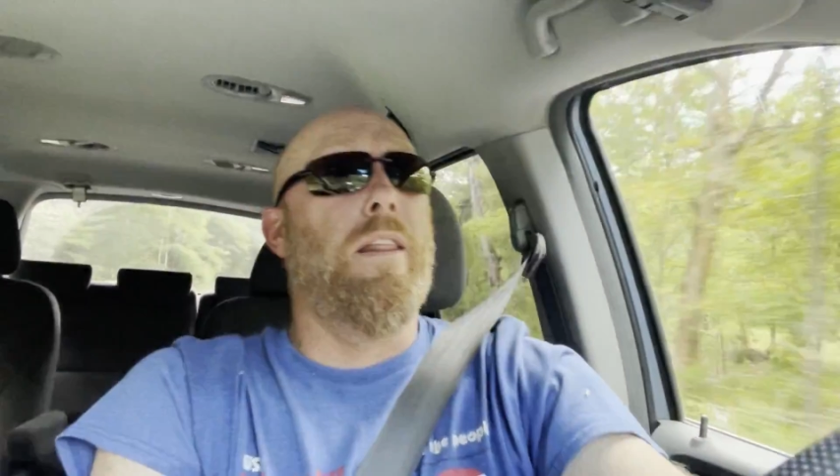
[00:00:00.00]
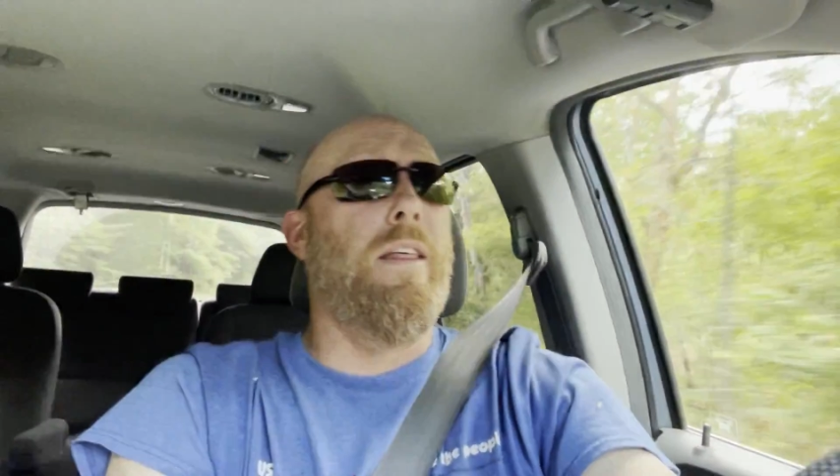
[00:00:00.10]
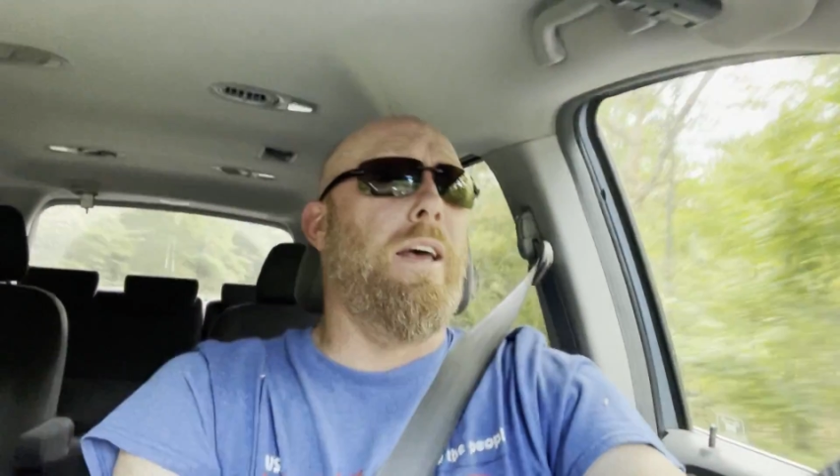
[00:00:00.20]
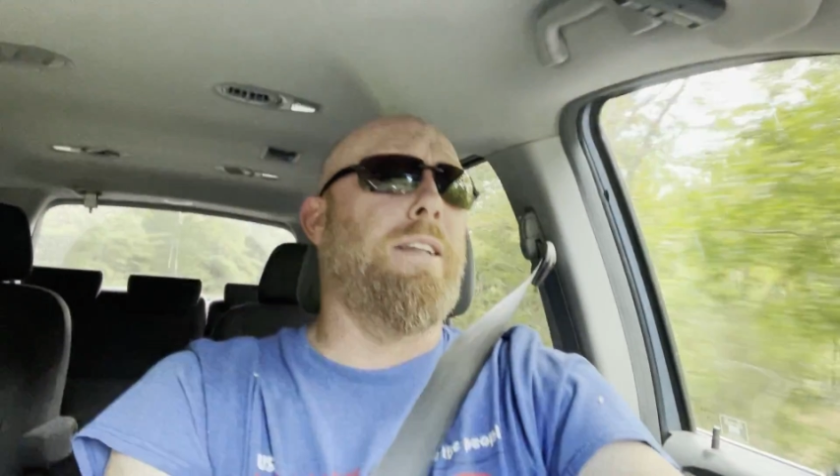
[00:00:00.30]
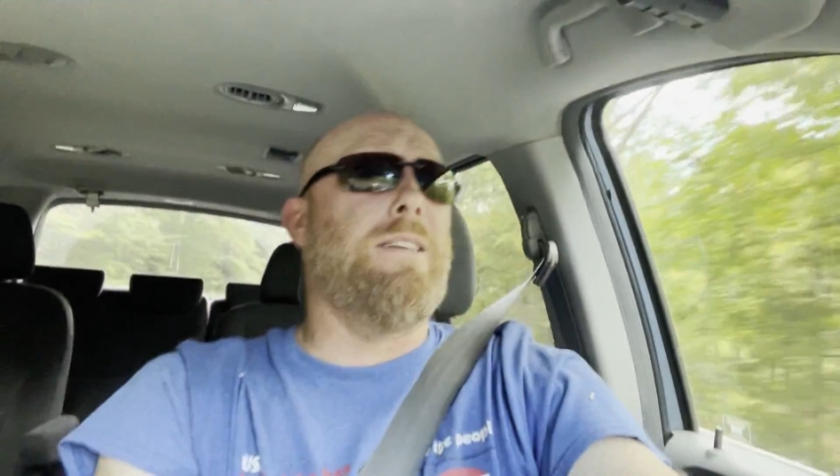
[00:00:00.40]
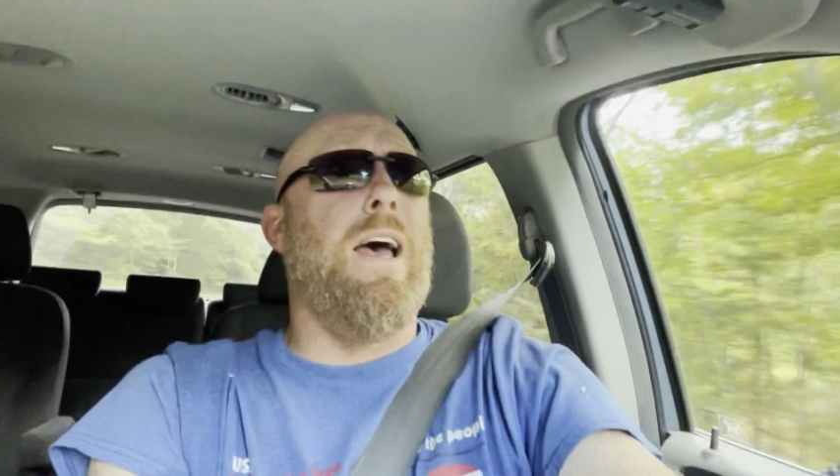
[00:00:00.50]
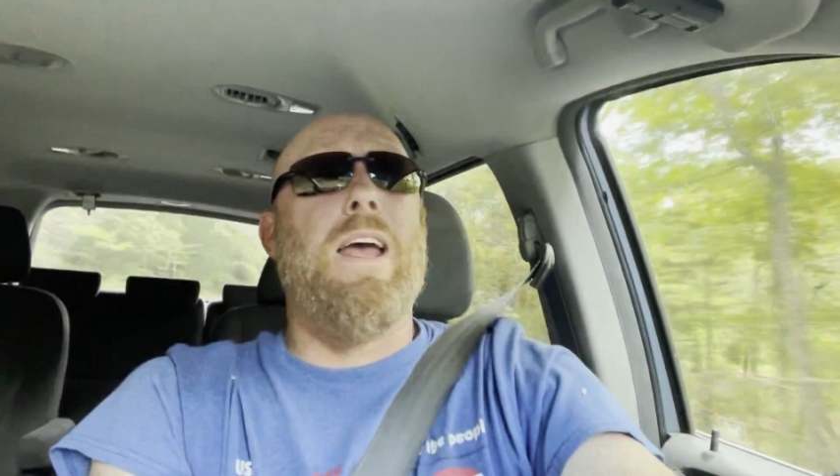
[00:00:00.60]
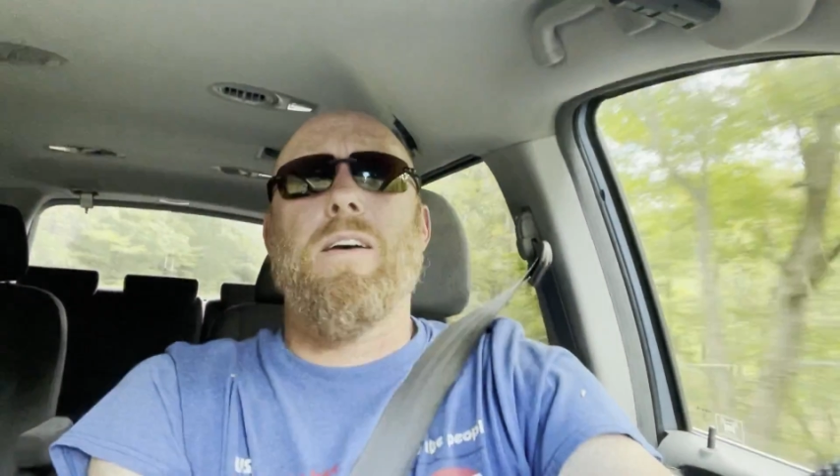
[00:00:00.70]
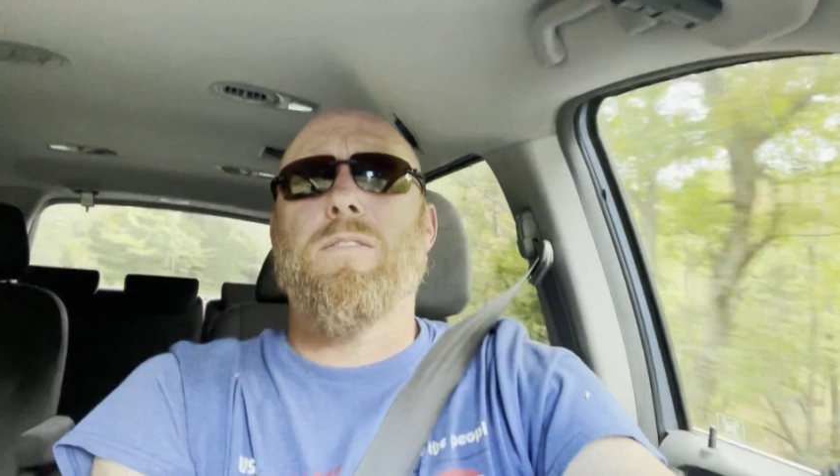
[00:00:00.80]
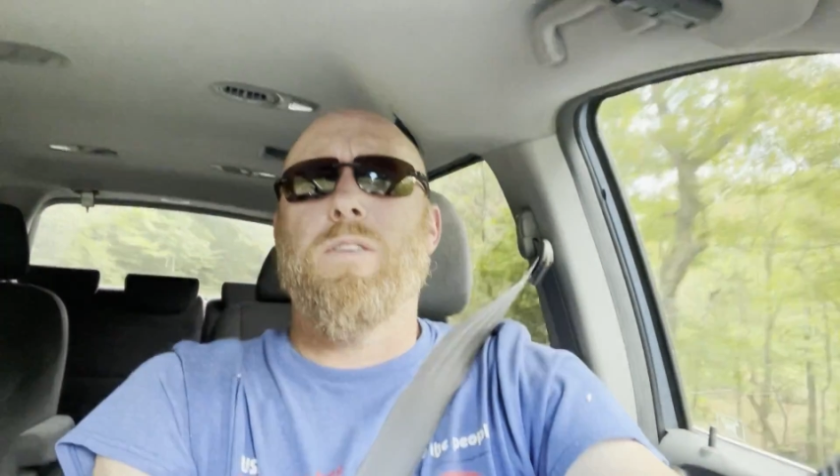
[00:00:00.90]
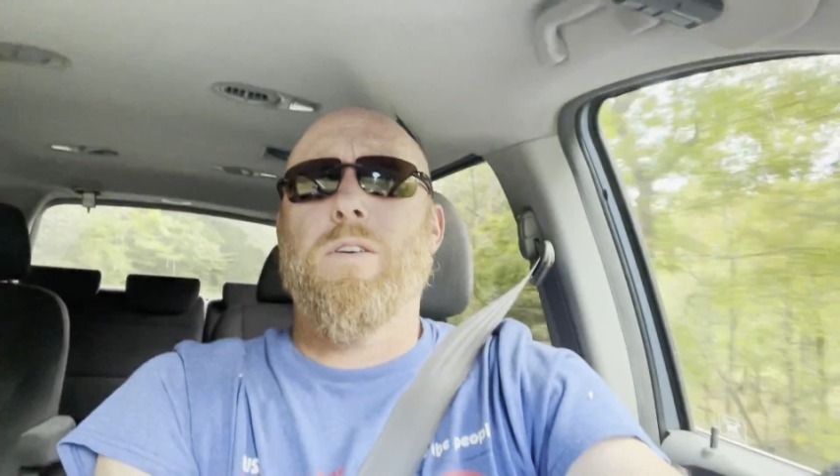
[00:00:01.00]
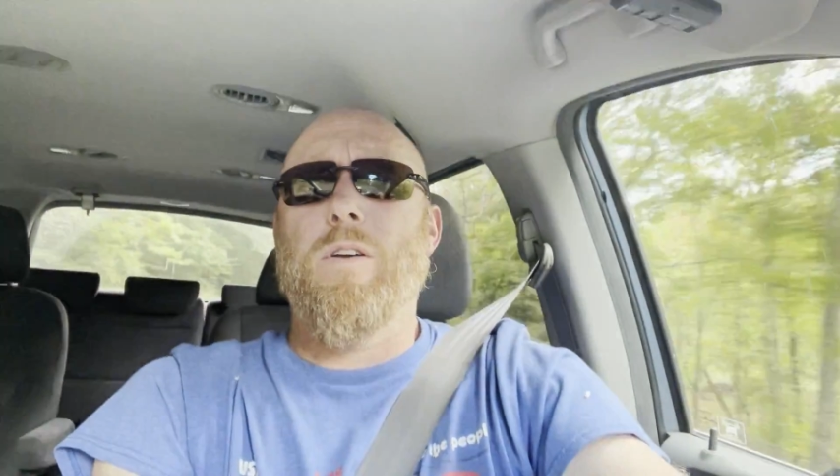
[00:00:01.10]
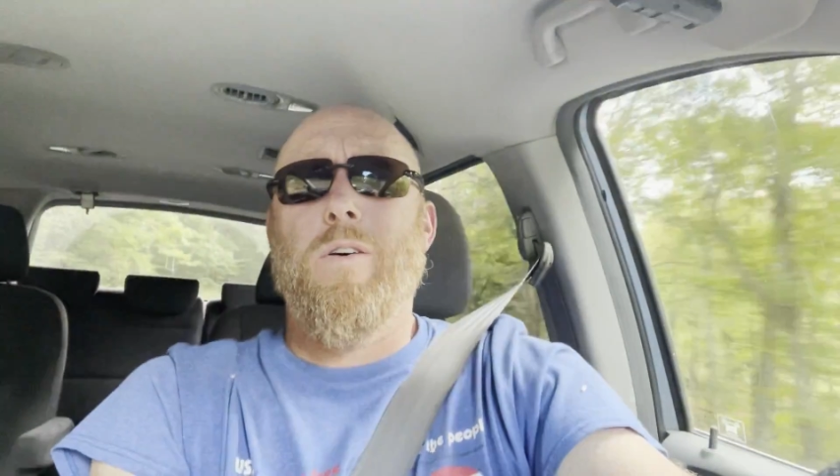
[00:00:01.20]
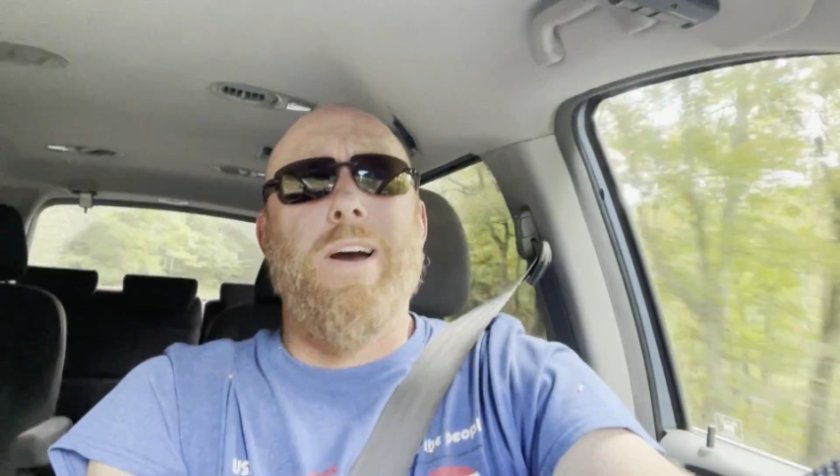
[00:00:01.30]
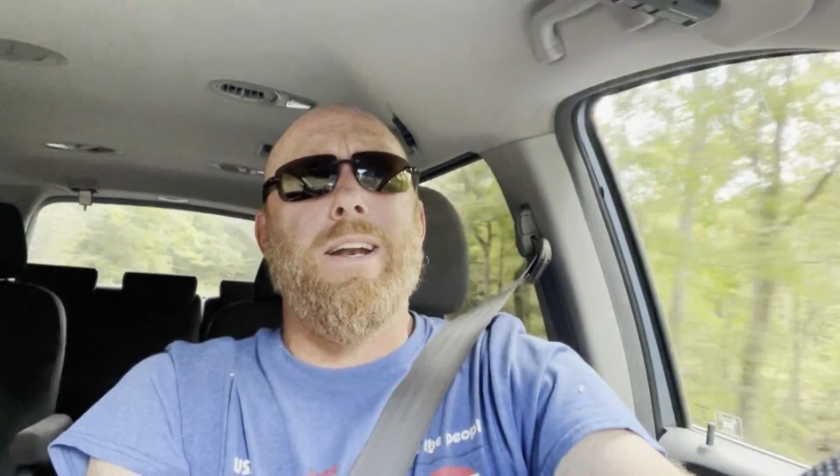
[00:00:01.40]
that I have
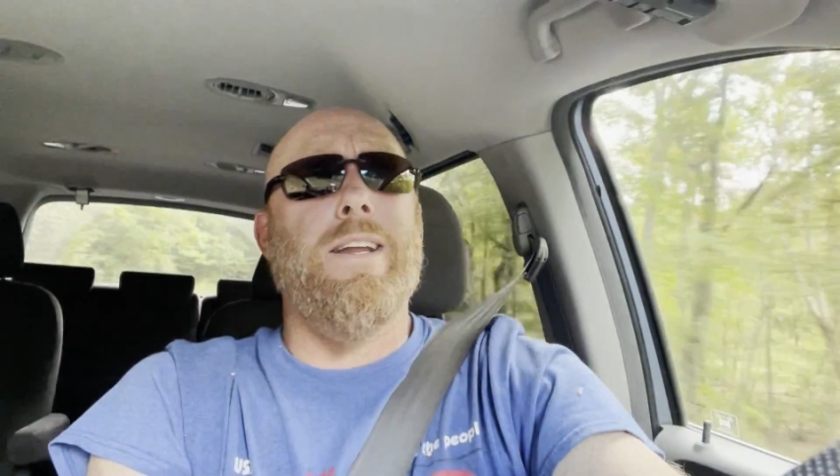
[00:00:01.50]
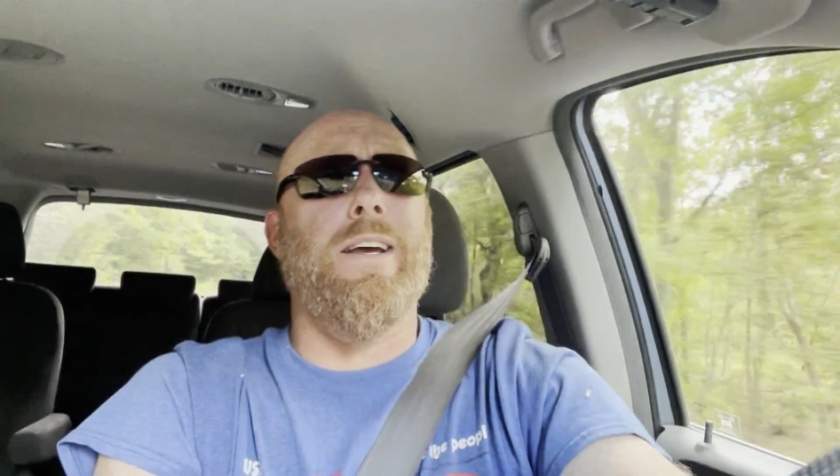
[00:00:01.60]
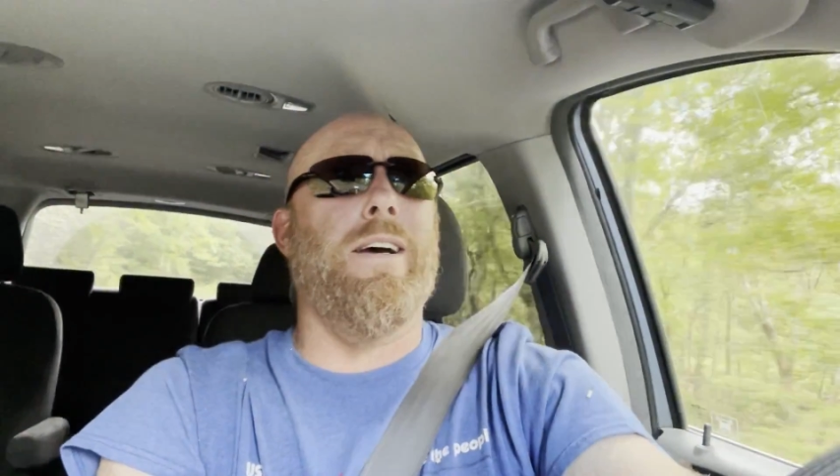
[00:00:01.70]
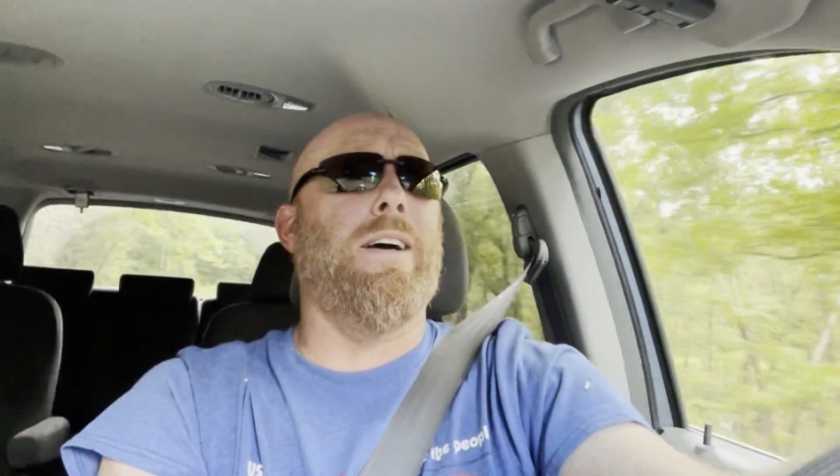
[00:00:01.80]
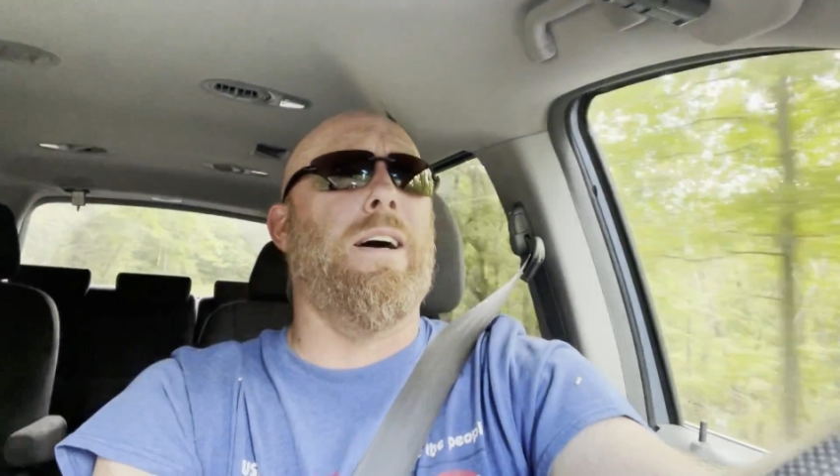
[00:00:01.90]
no idea